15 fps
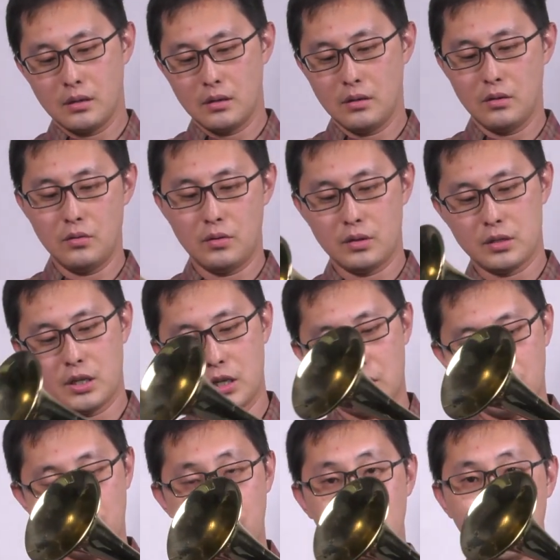you can take your
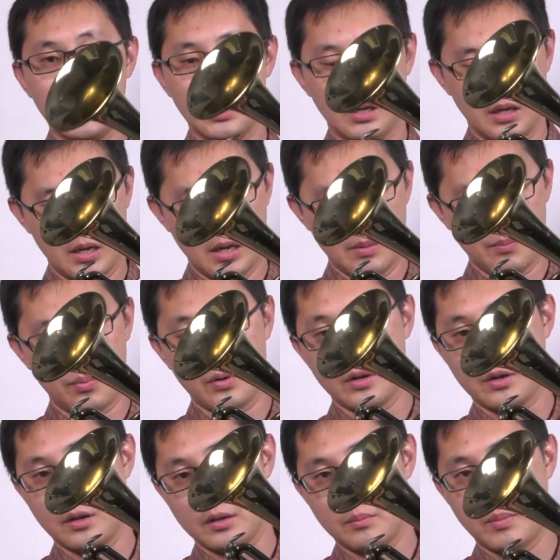pinky and put it
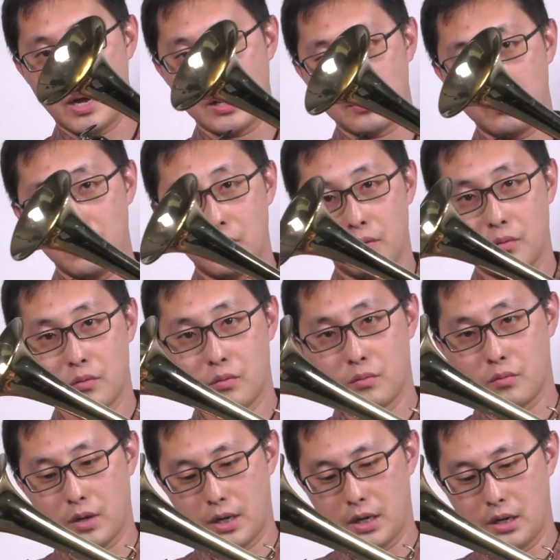on the bottom
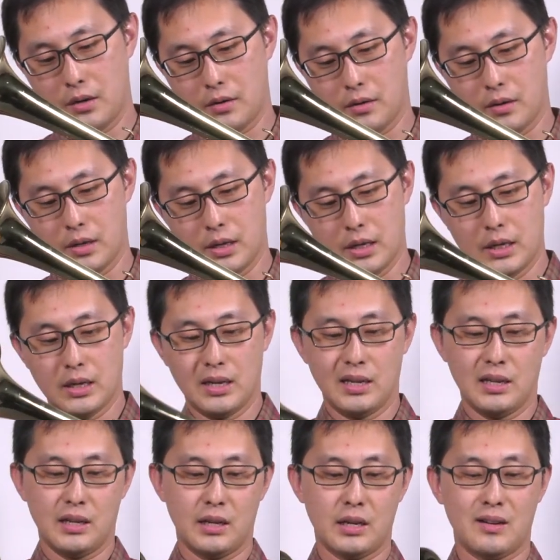right here.
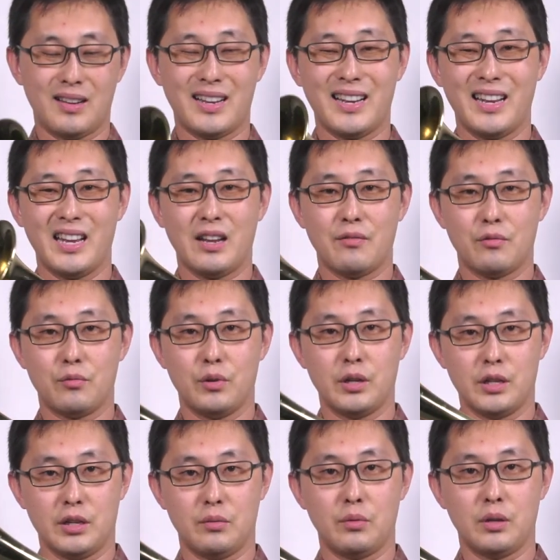Now I have
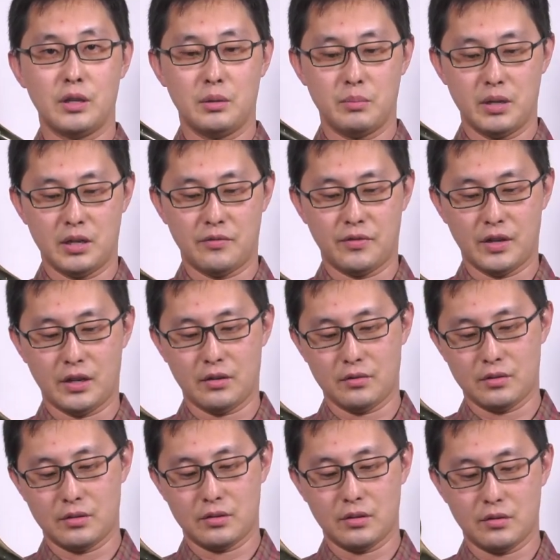really, really big
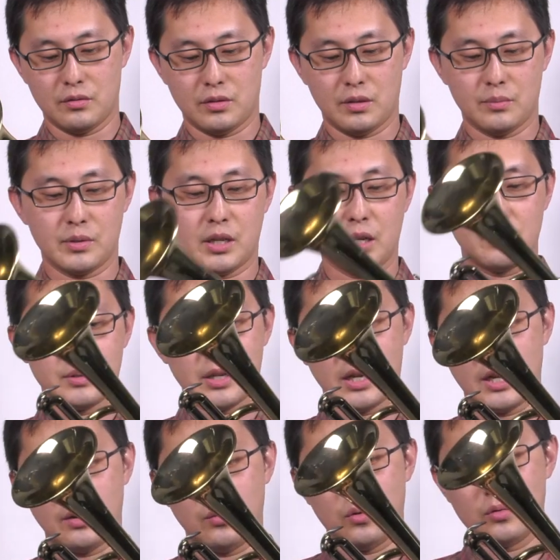fingers, so sometimes
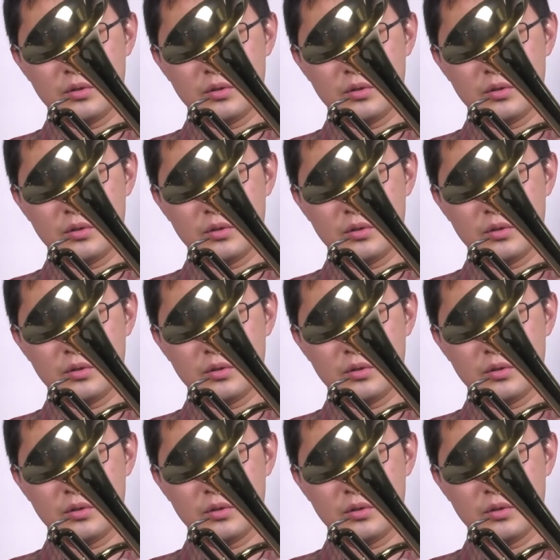I will